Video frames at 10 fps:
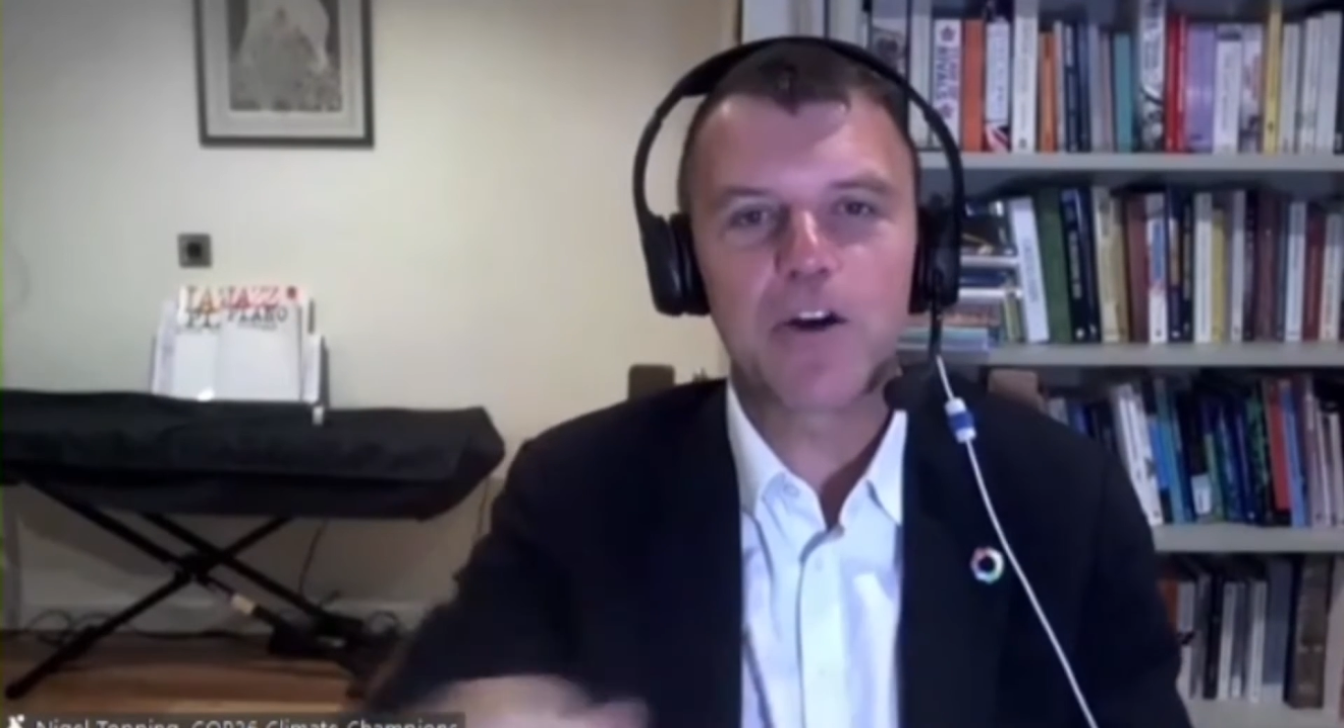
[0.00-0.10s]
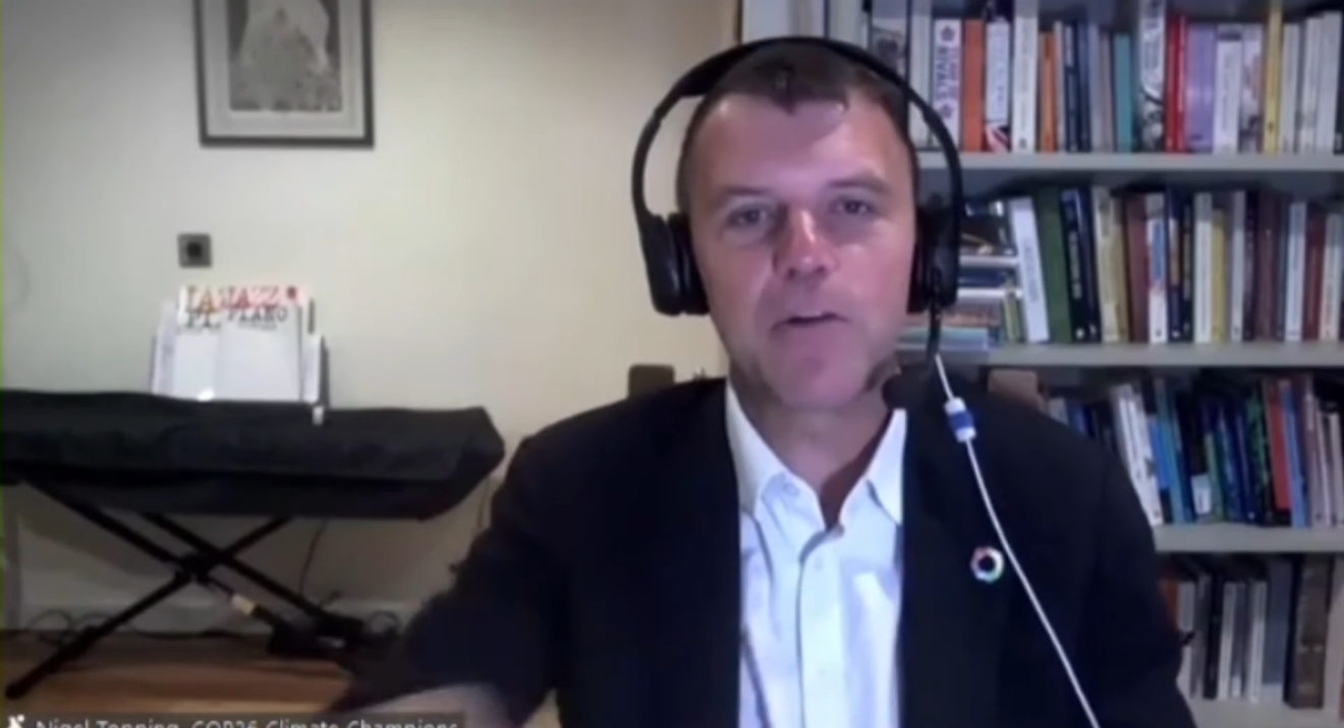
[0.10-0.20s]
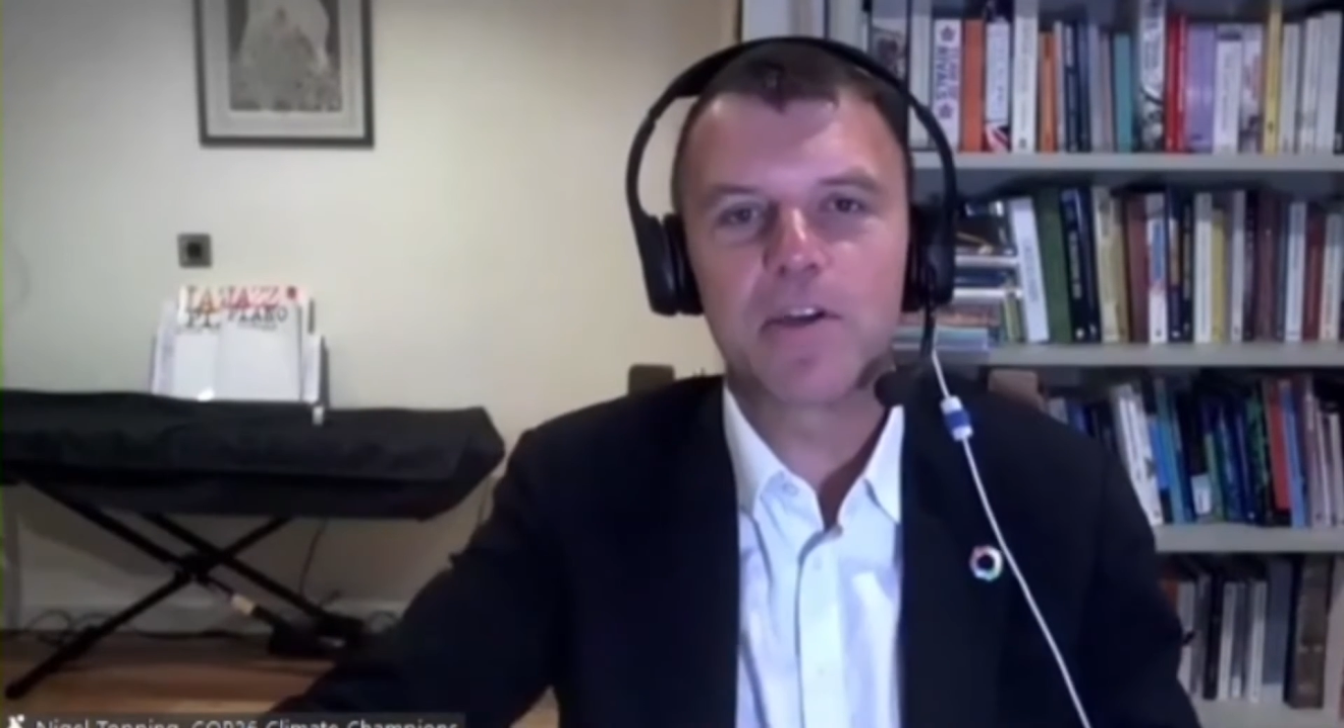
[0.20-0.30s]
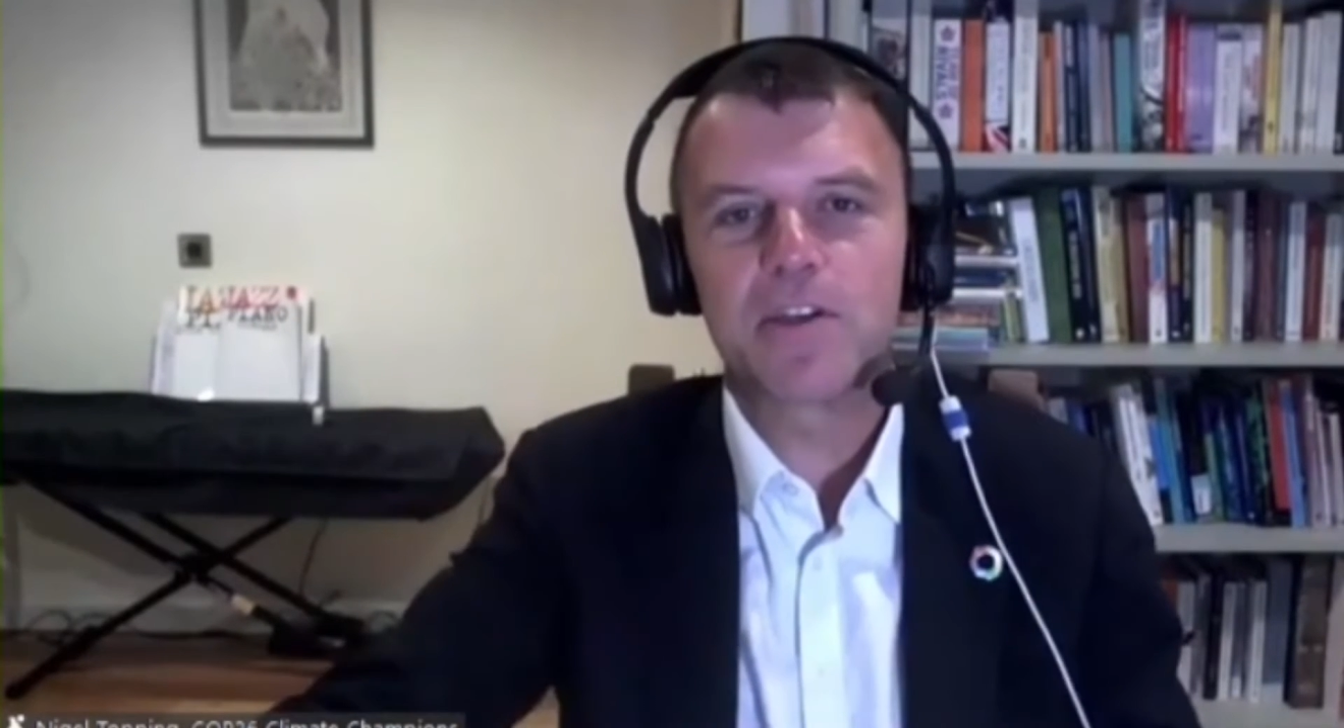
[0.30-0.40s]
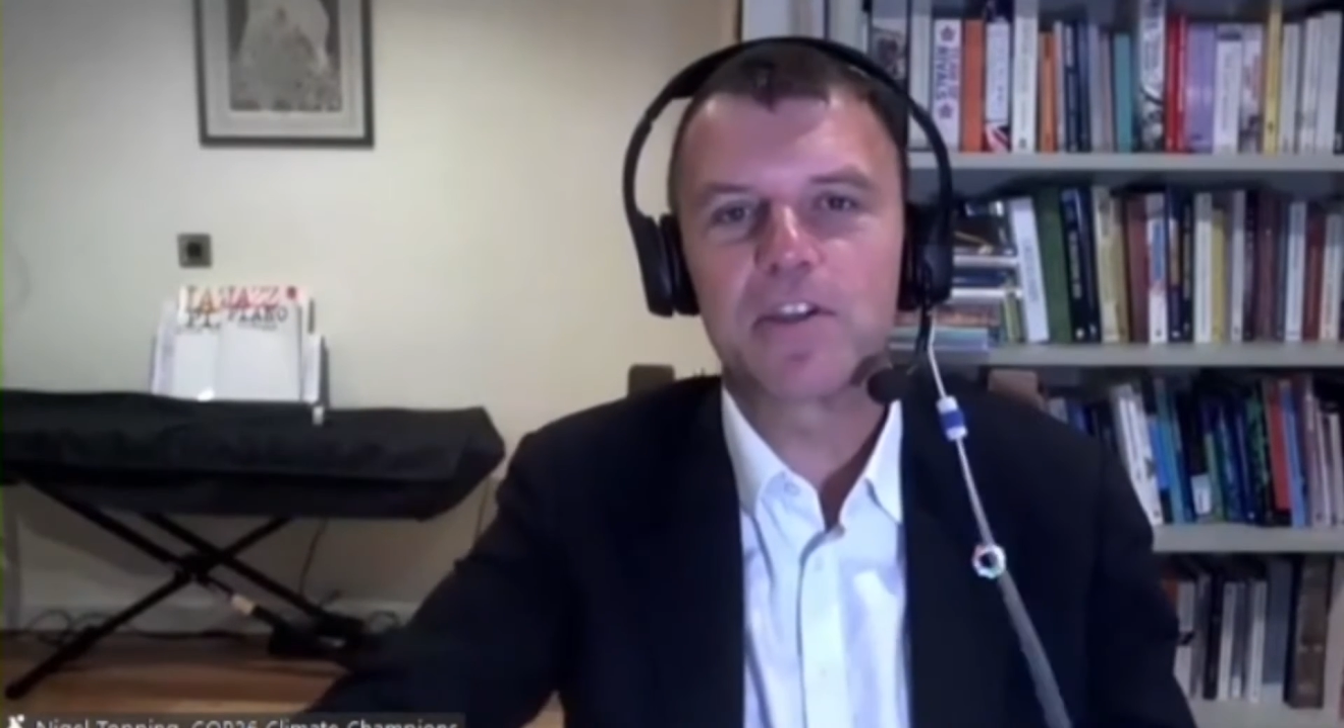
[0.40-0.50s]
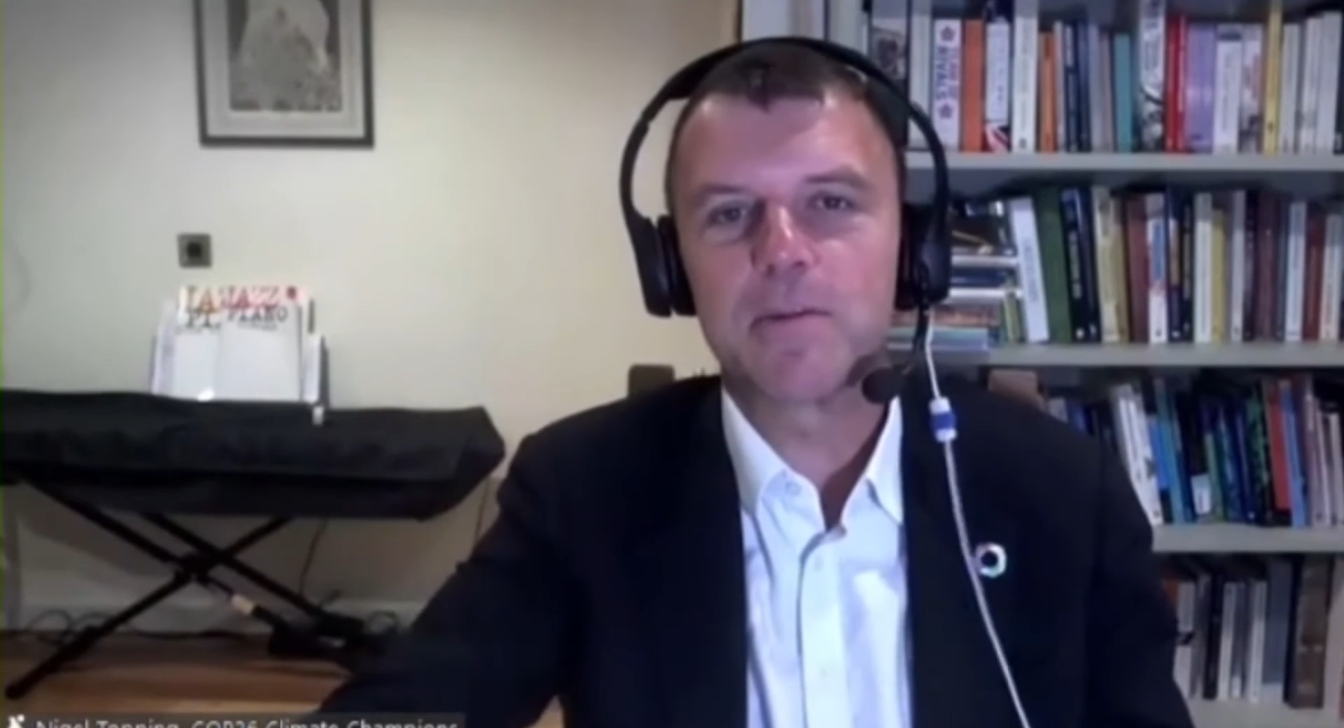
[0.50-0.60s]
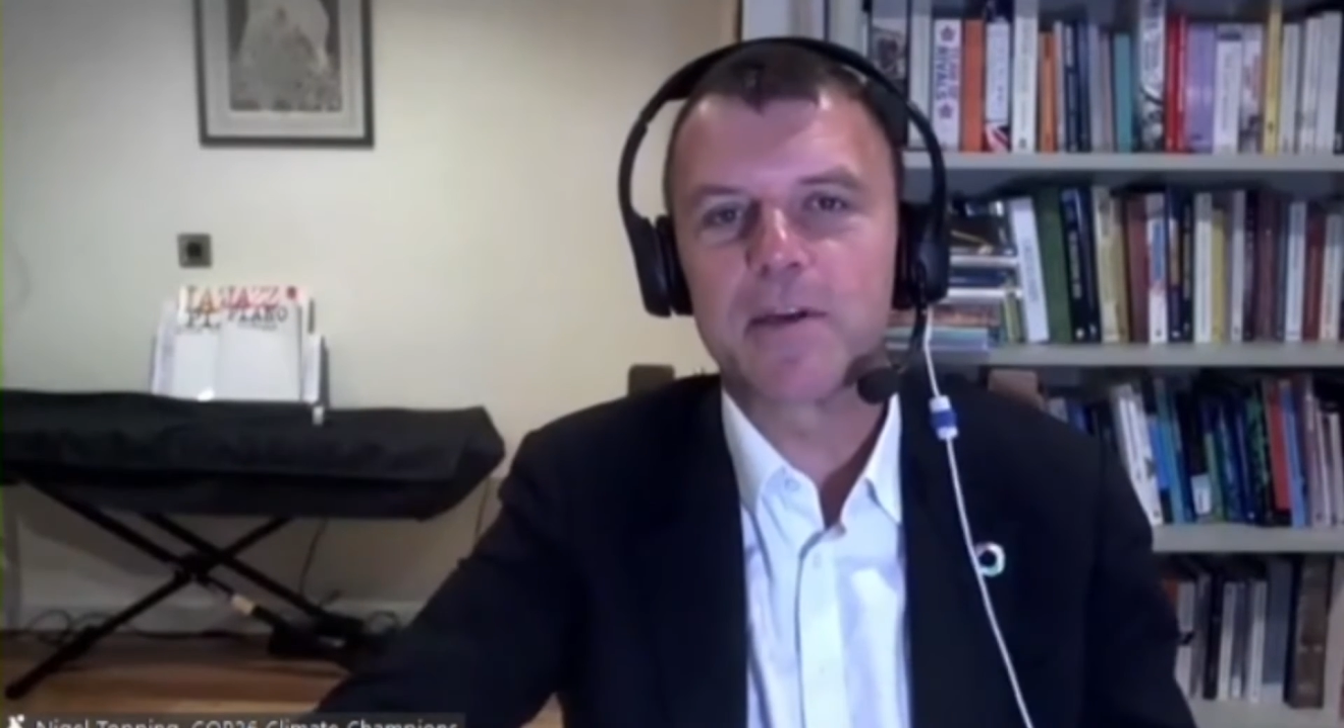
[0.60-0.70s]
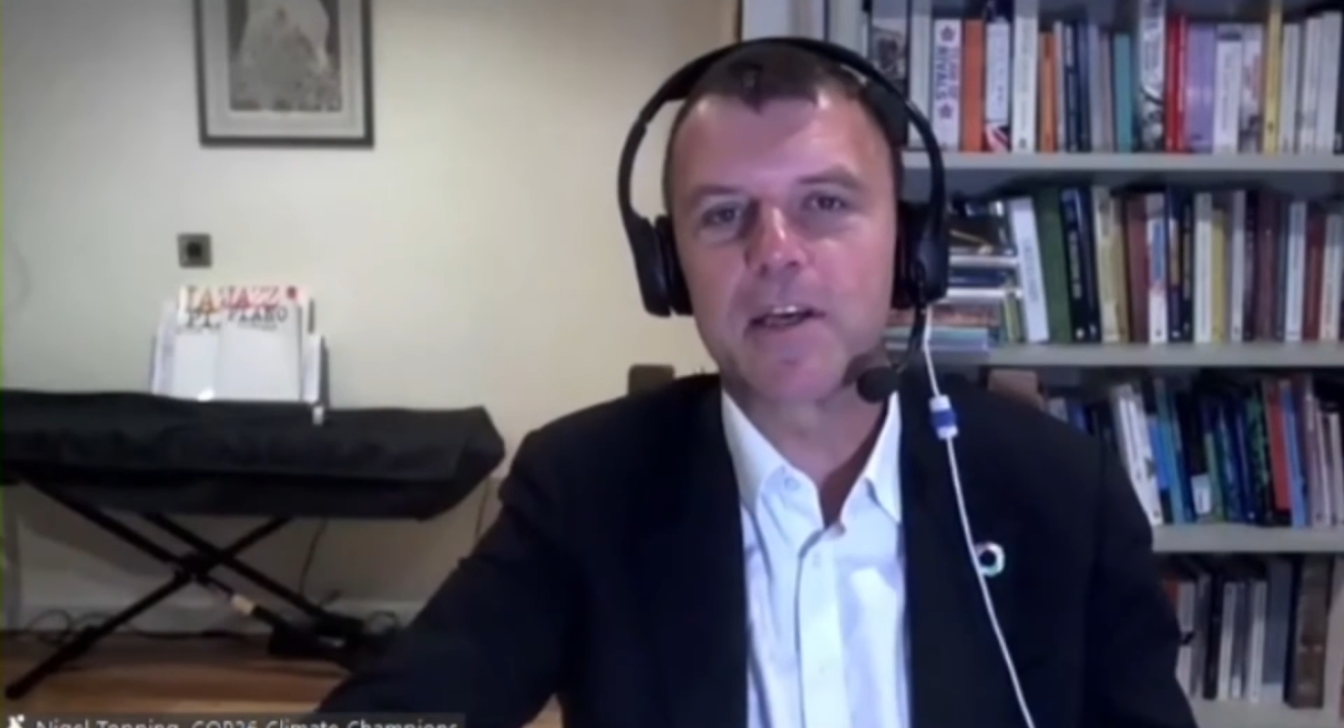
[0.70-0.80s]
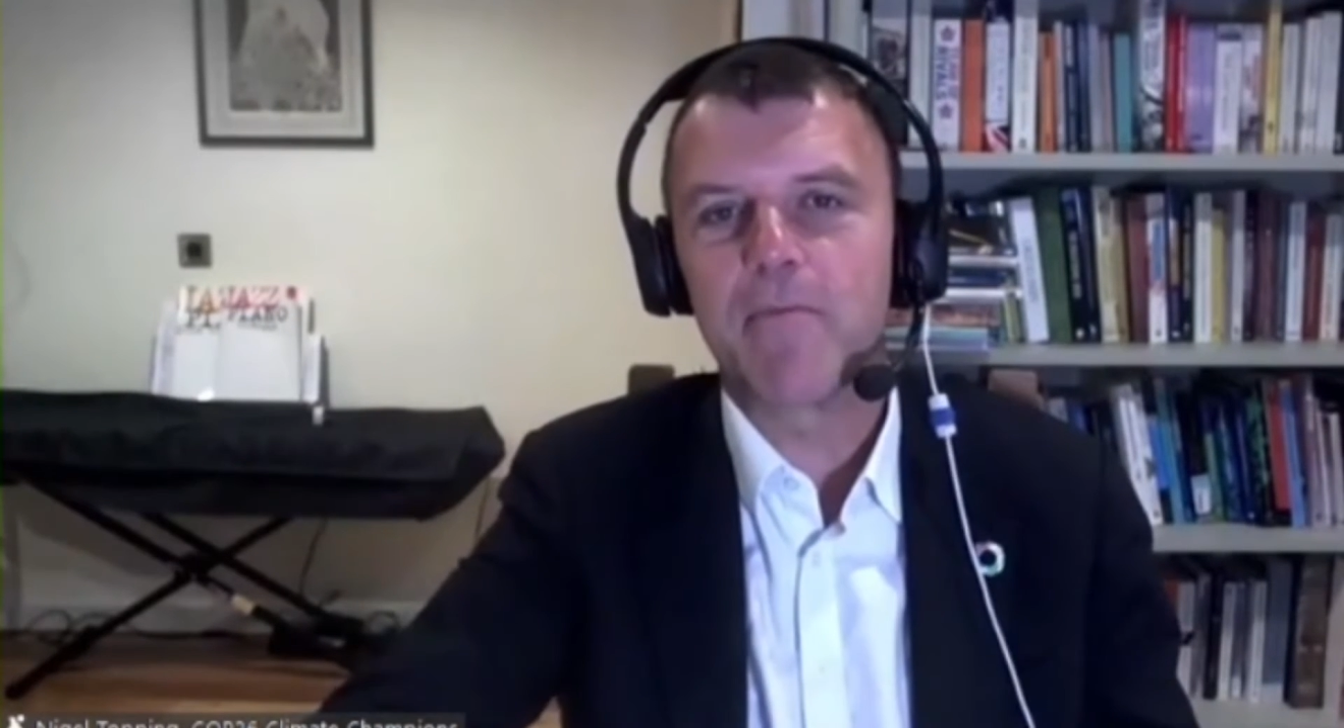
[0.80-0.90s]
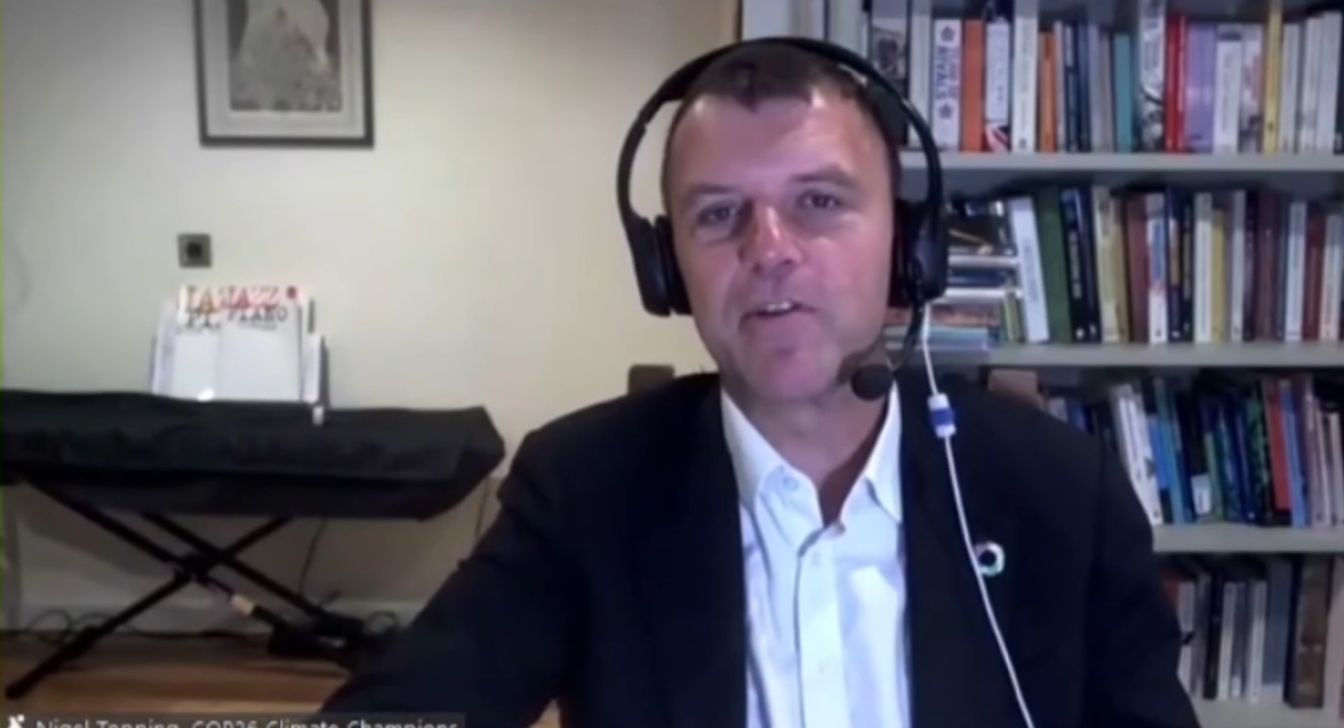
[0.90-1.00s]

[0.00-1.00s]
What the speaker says: emissions to become